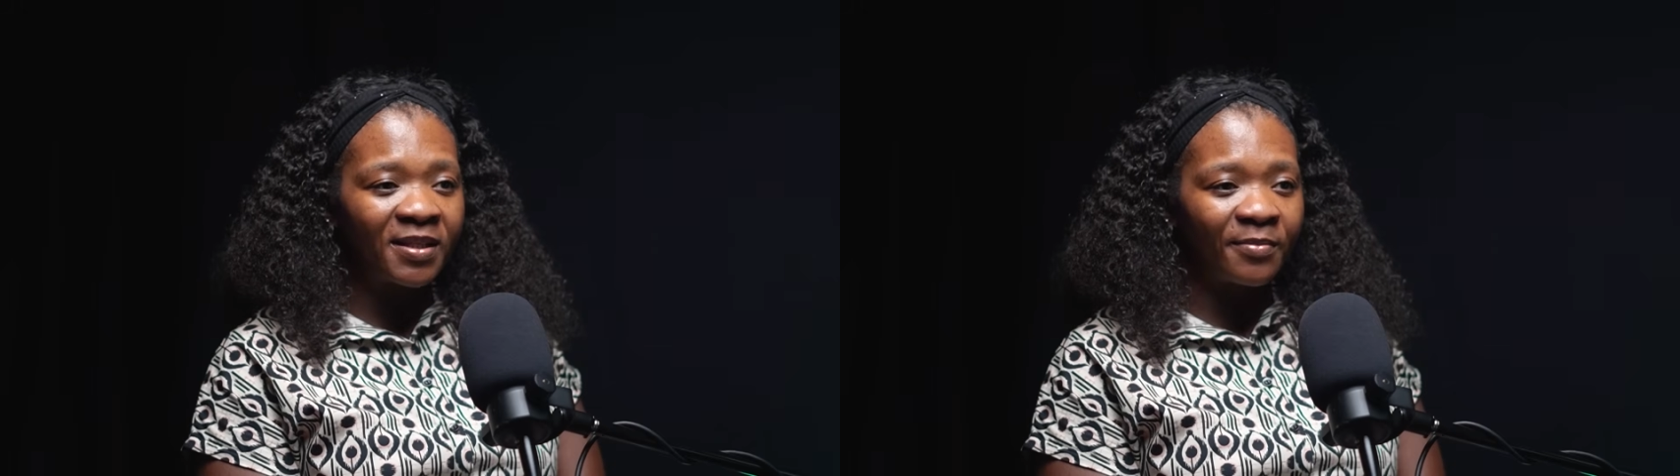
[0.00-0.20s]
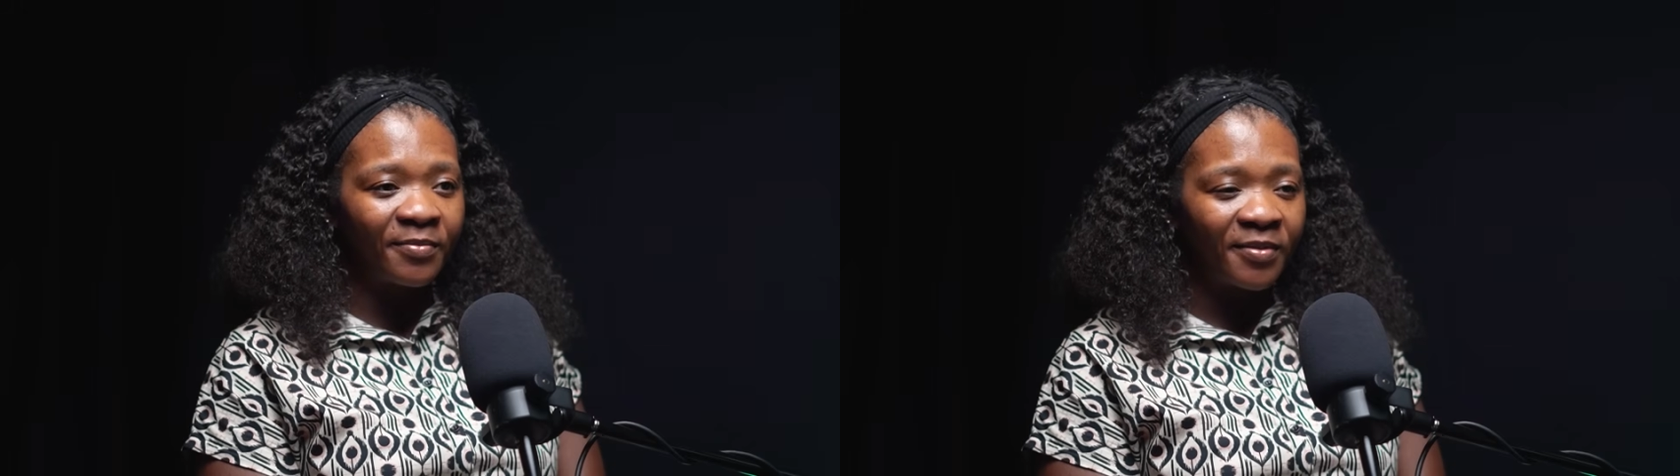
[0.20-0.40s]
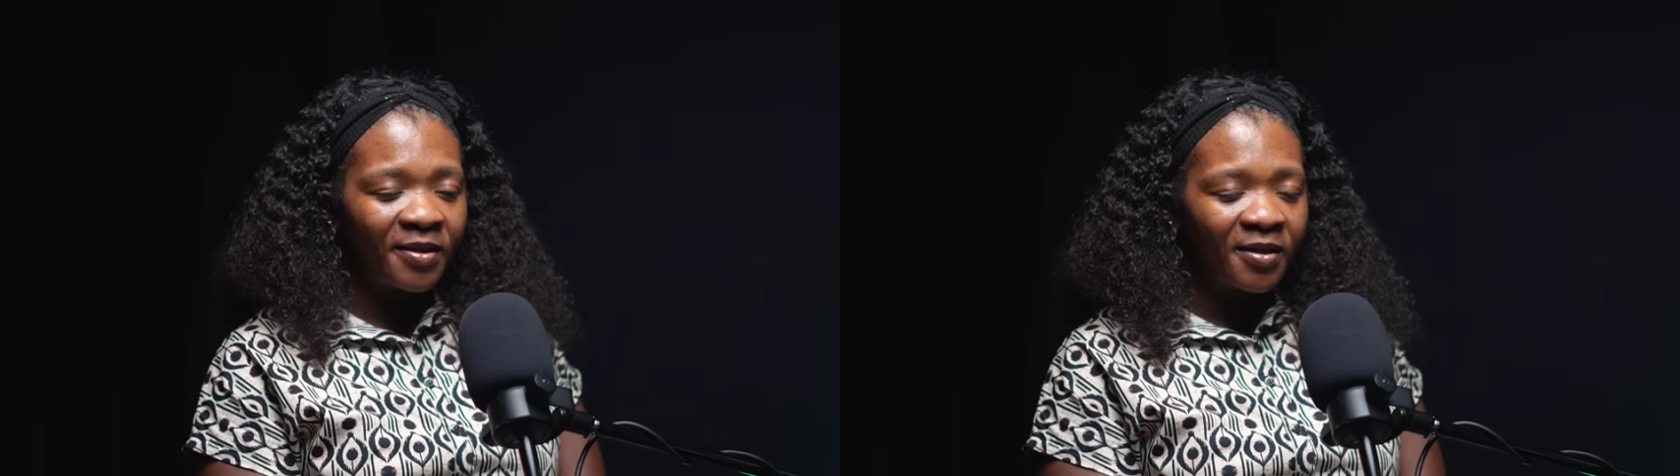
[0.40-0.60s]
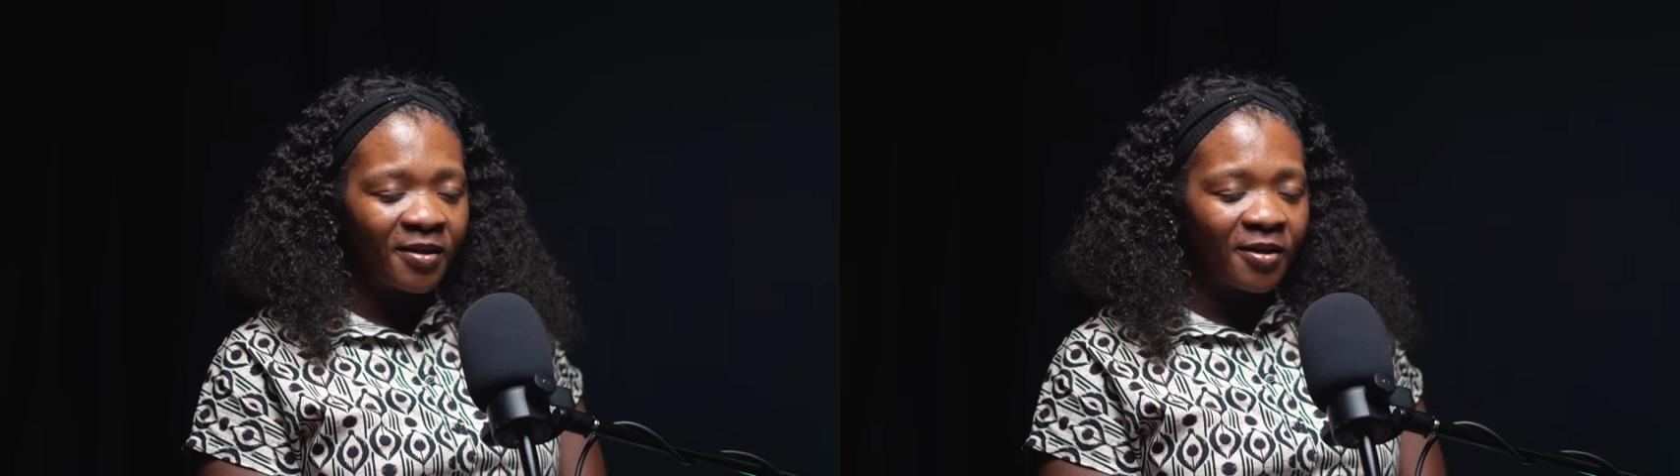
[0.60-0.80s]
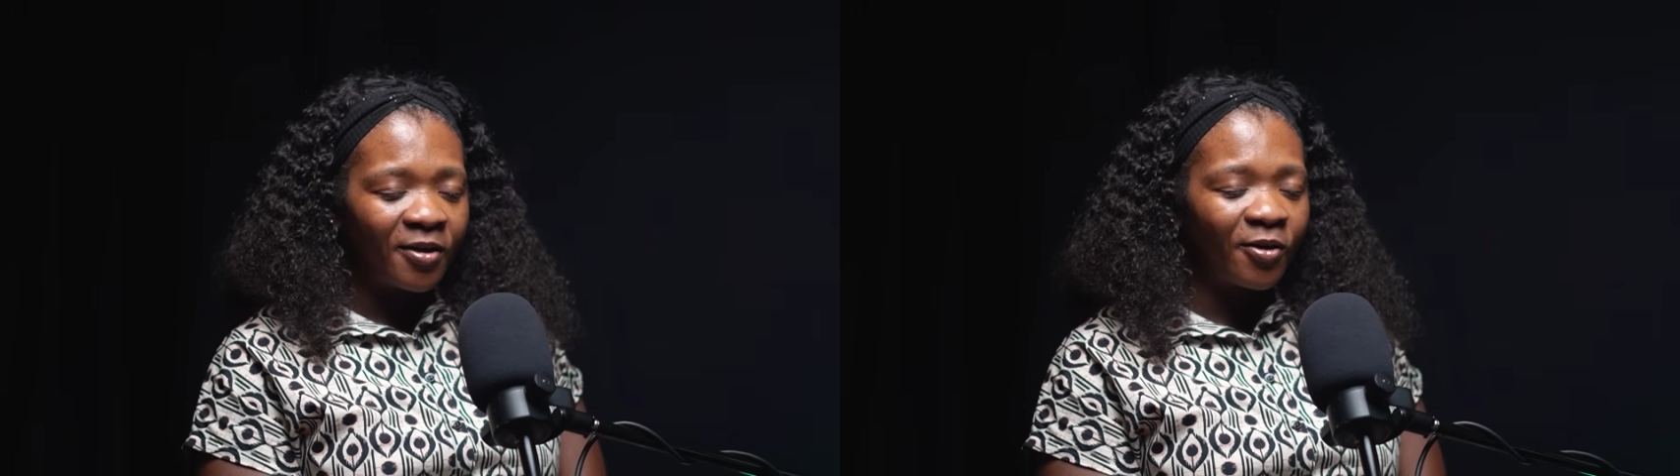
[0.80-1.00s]
them
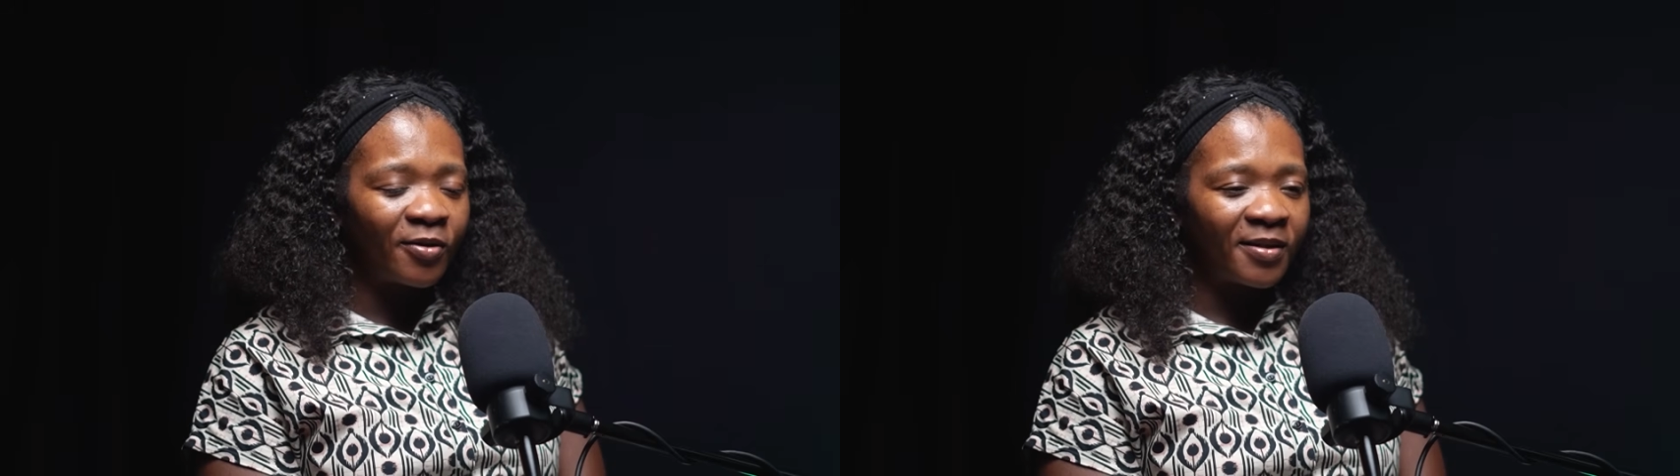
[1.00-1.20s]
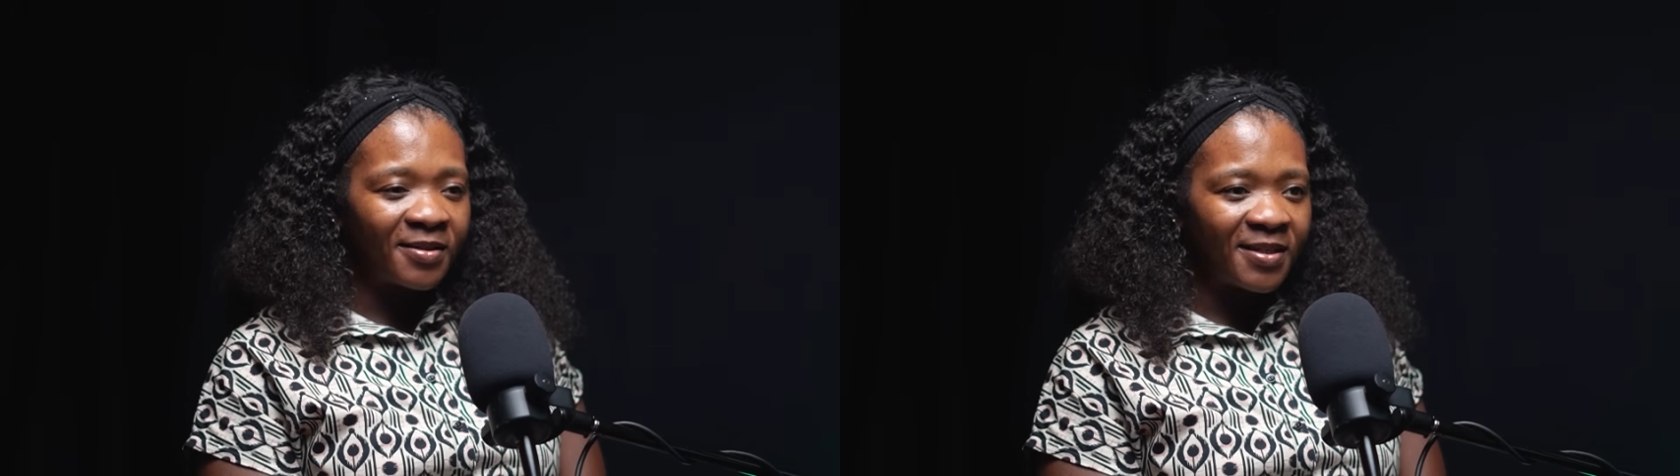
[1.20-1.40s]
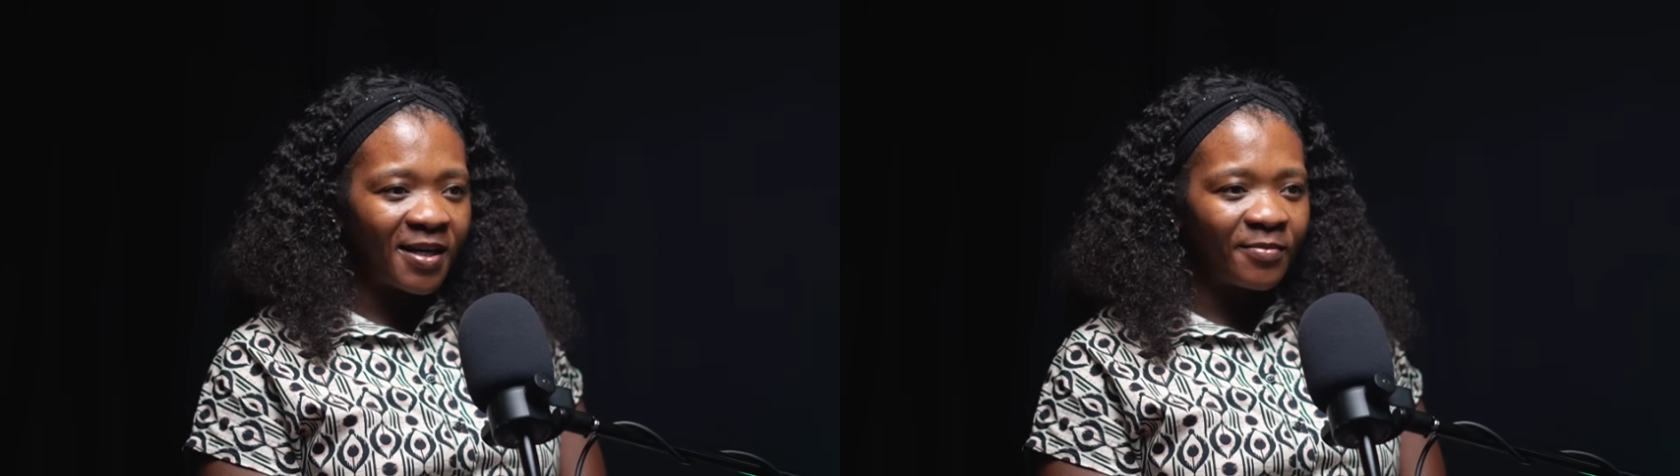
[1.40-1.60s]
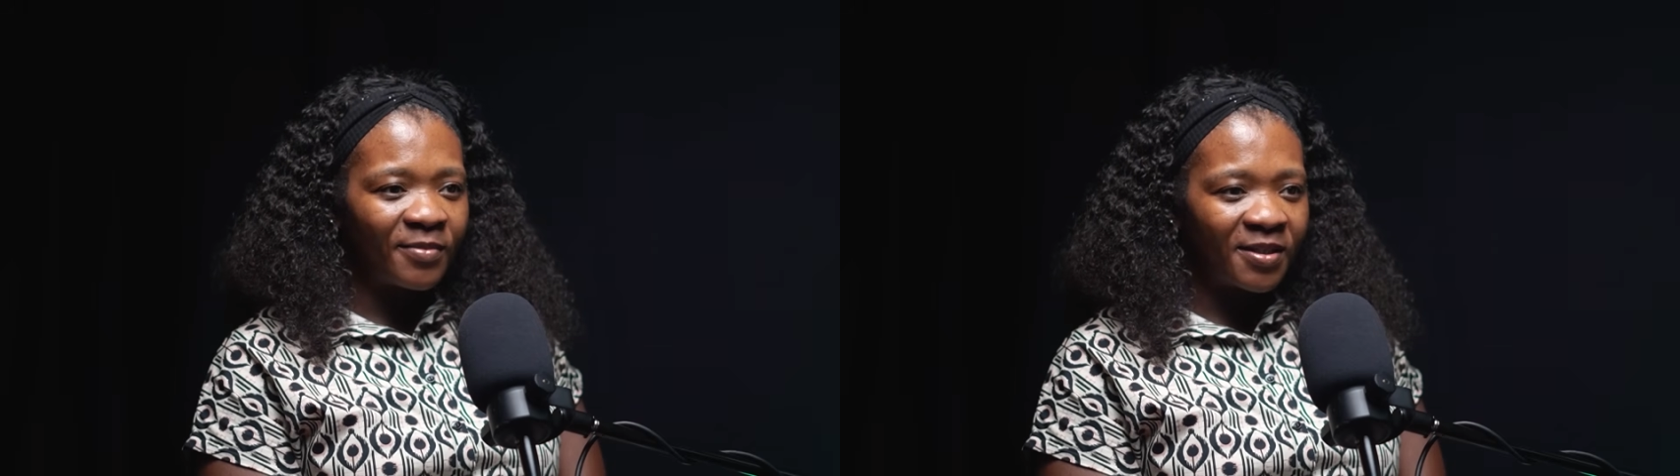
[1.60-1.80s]
all the time.